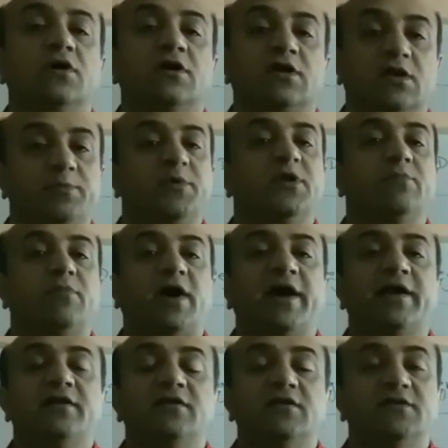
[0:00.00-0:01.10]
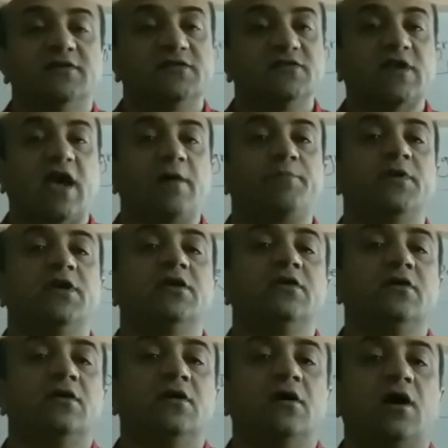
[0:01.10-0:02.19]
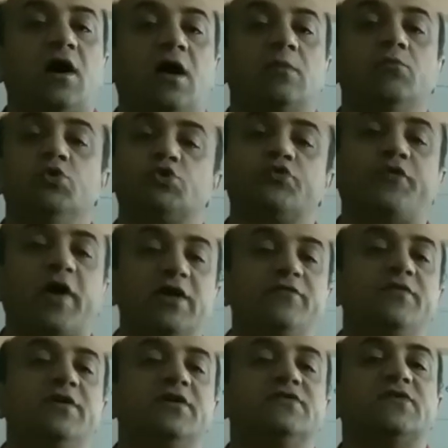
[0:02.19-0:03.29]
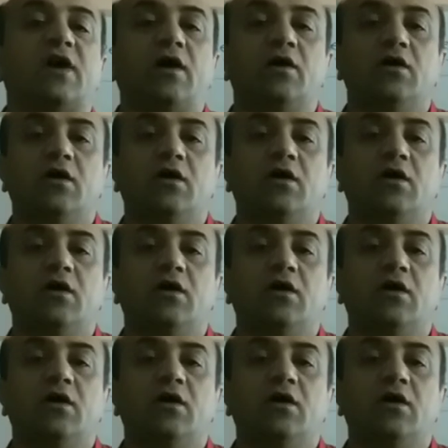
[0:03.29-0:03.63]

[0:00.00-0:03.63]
Keep in mind, this is happening almost 5 years